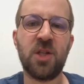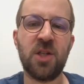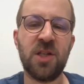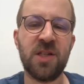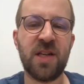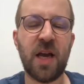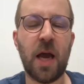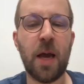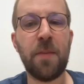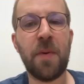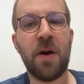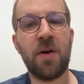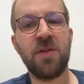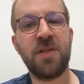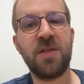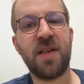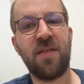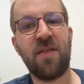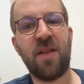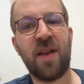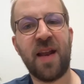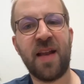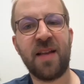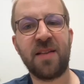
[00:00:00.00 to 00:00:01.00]
timeouts are
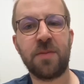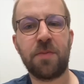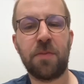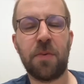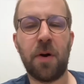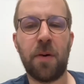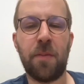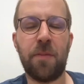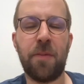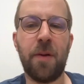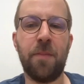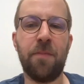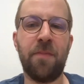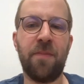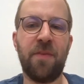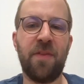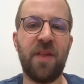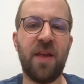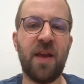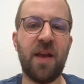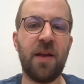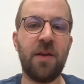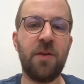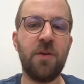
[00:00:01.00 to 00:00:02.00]
the next problem.
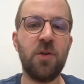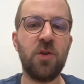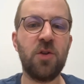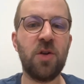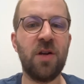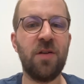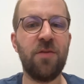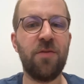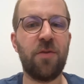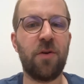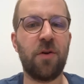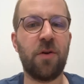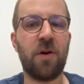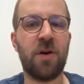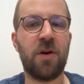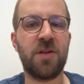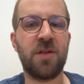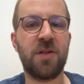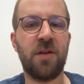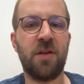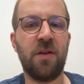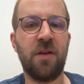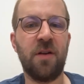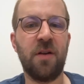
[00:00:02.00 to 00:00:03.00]
They are usually
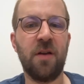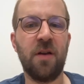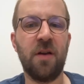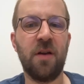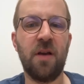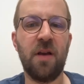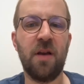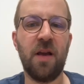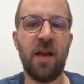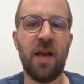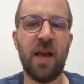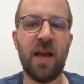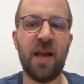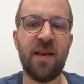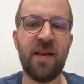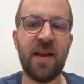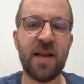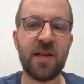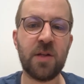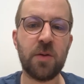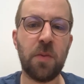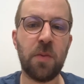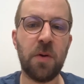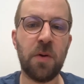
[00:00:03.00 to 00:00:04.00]
forgotten. In
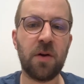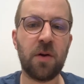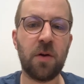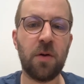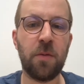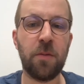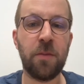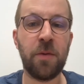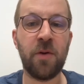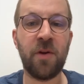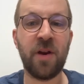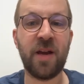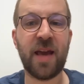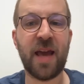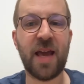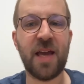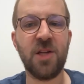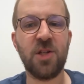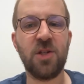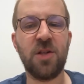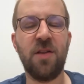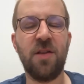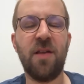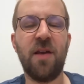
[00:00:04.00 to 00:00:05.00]
network
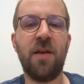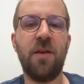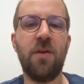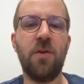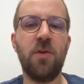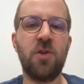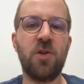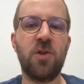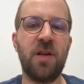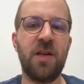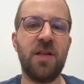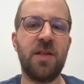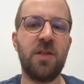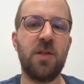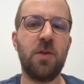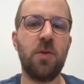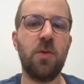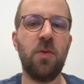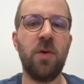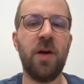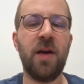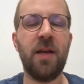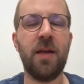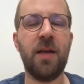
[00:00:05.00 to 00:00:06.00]
communication, there are usually
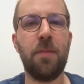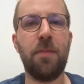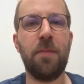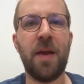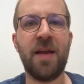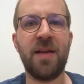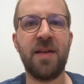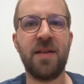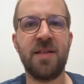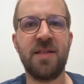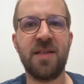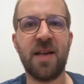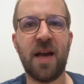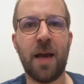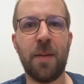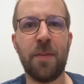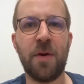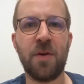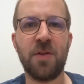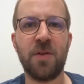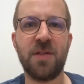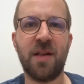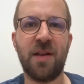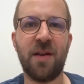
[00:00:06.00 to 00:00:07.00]
two independent
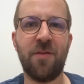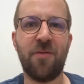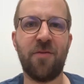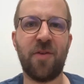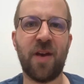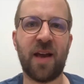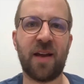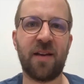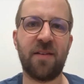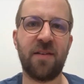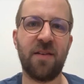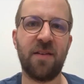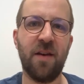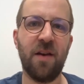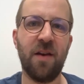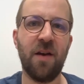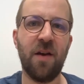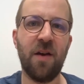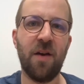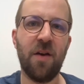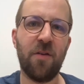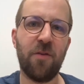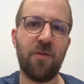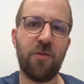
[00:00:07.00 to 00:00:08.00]
timeouts in effect.
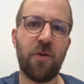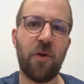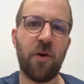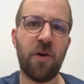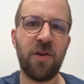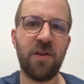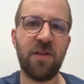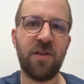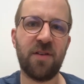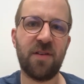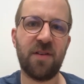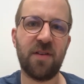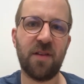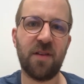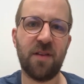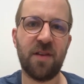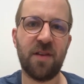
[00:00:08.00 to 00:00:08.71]
First, the